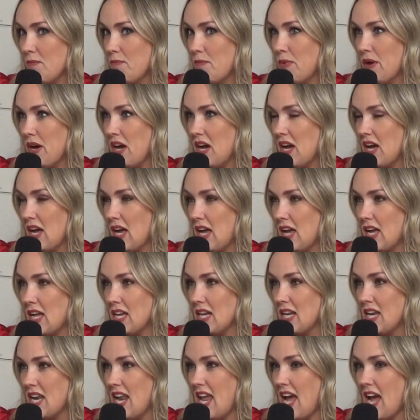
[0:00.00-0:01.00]
But
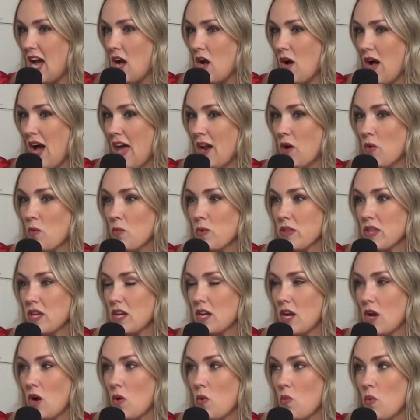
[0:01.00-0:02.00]
now I don't really
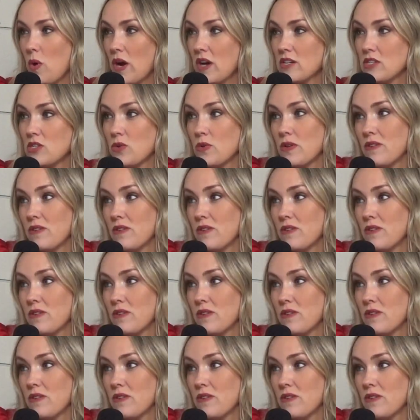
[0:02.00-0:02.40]
know where to